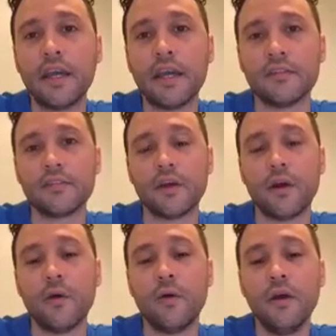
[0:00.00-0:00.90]
And
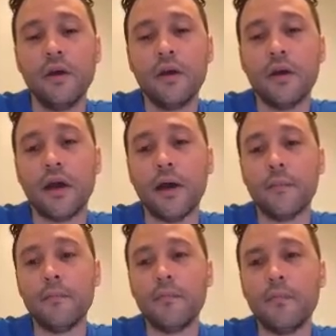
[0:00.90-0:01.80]
so
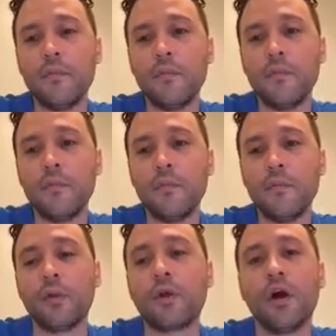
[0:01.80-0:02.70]

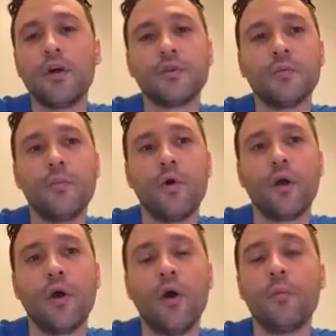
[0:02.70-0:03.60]
people are also
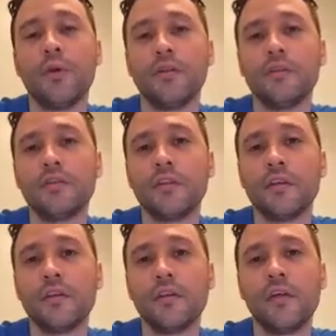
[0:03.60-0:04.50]
more open to
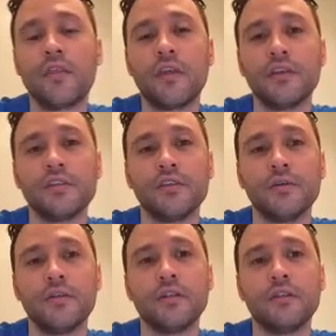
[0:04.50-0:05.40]
the things
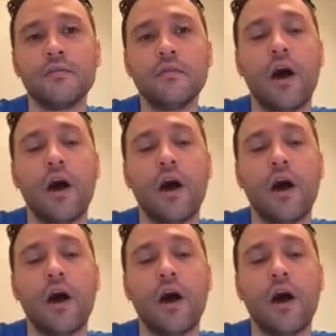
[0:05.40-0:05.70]
you can